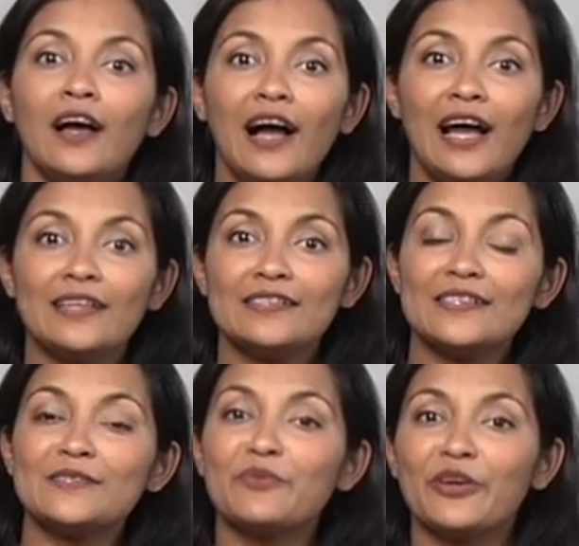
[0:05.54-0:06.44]
Hi, this
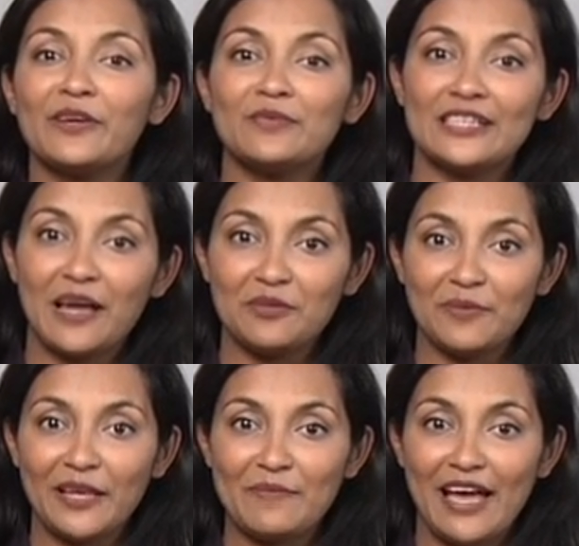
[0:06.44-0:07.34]
is Maria with
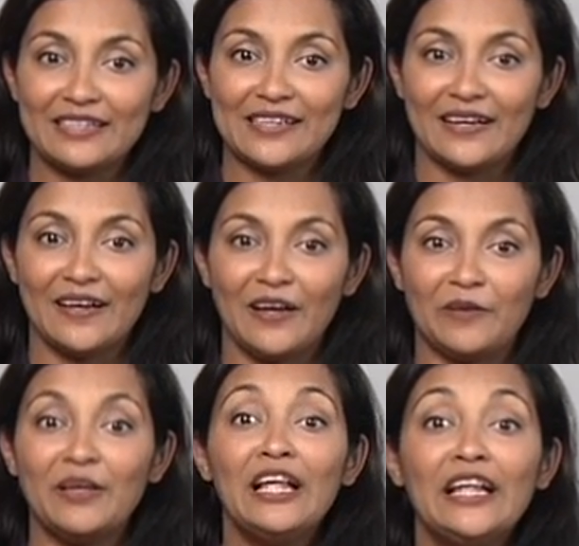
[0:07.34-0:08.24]

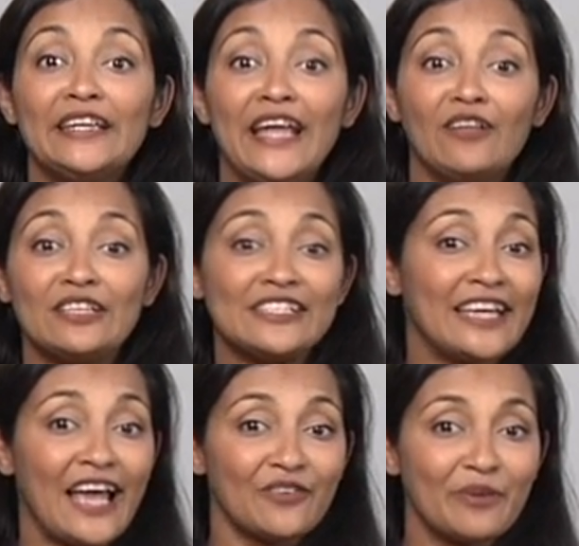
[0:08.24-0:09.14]
TimeToPlayMag.com. Now let's
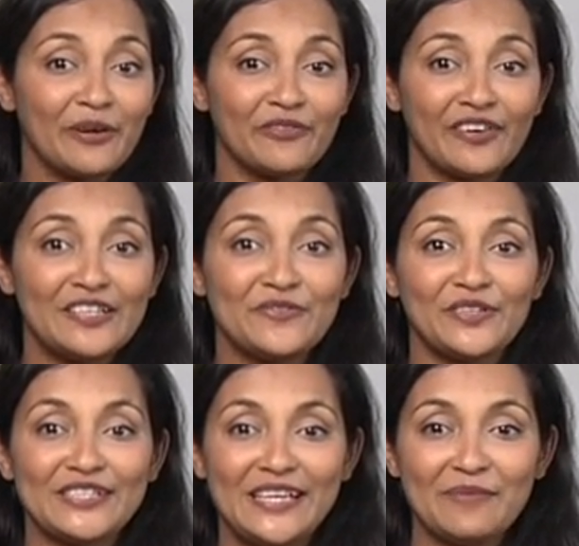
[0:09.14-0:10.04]
gather up our friends for
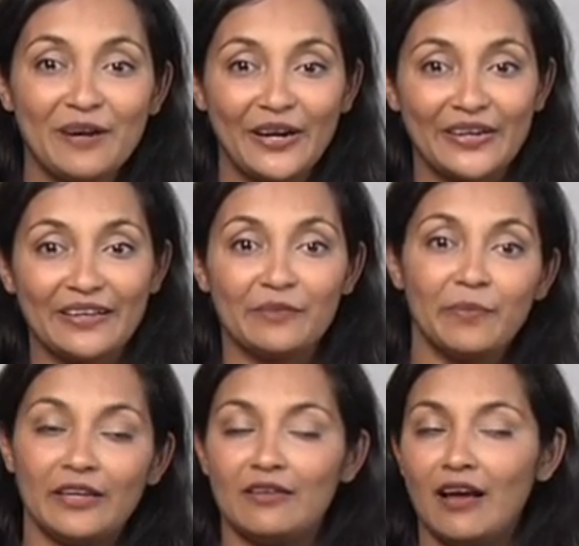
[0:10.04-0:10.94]
a tea party,
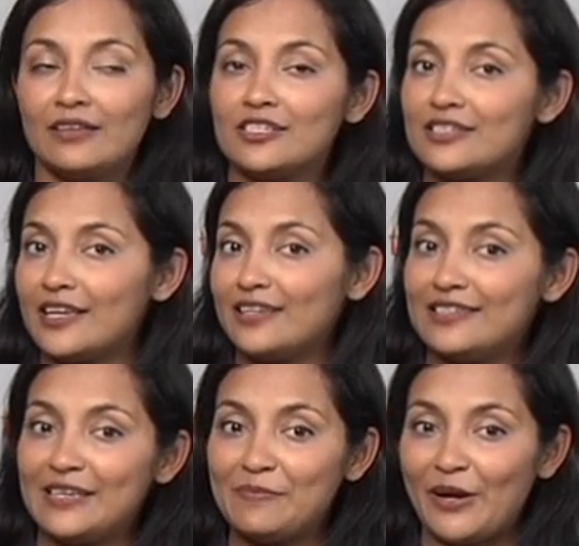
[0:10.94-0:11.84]
but not just any
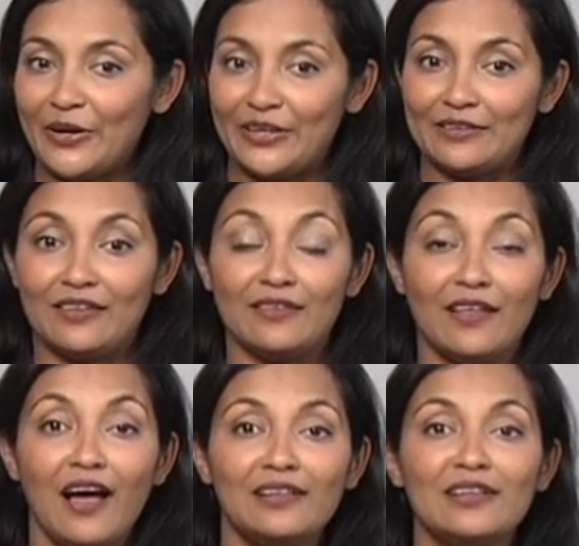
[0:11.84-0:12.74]
tea party, the
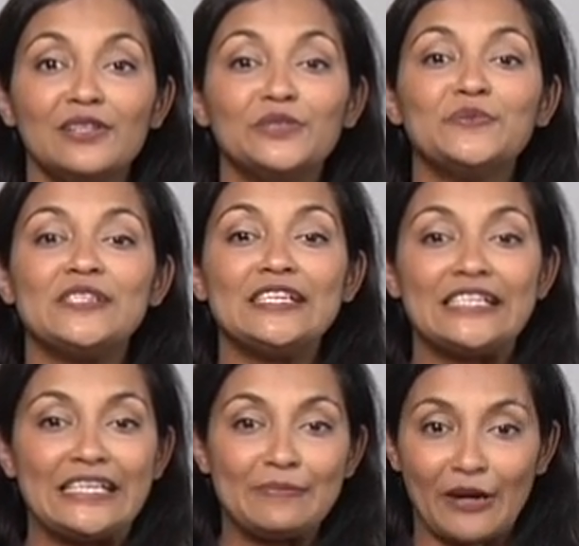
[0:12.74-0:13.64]
Lalaloopsy
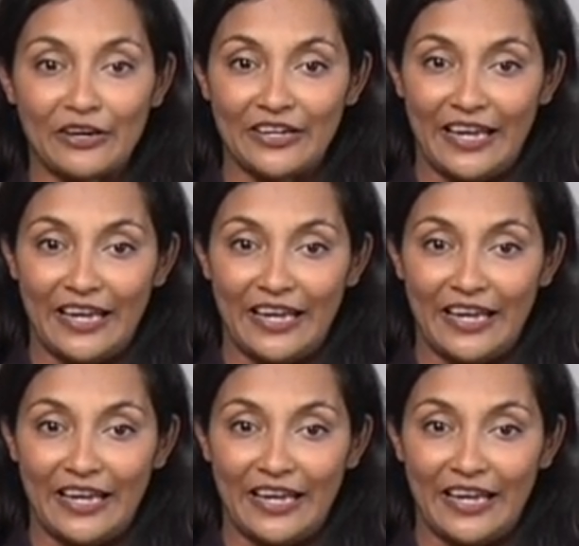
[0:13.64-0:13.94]
Tea Party